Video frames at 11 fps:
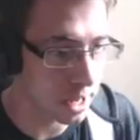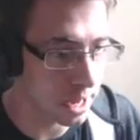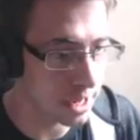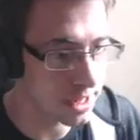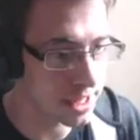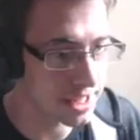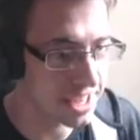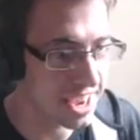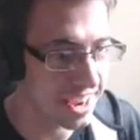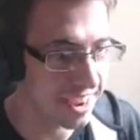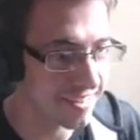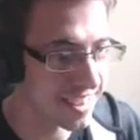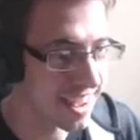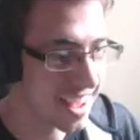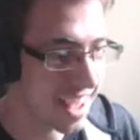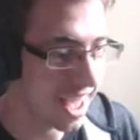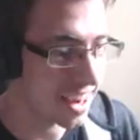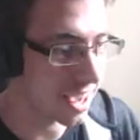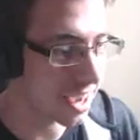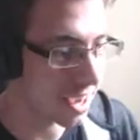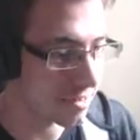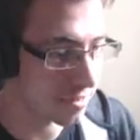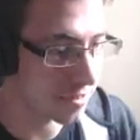me into this game and I have a